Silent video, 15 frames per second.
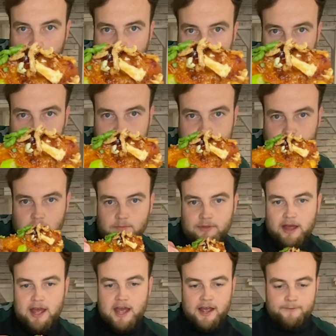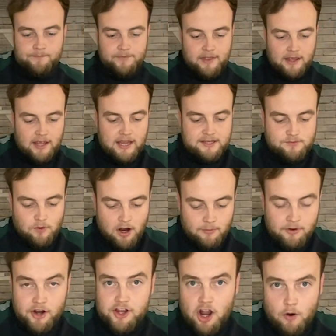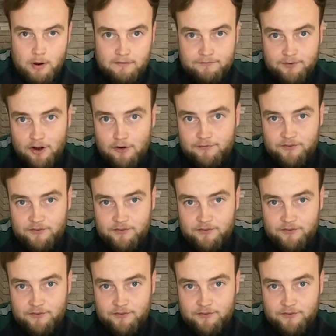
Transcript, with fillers: on top there is what I'm going to go in for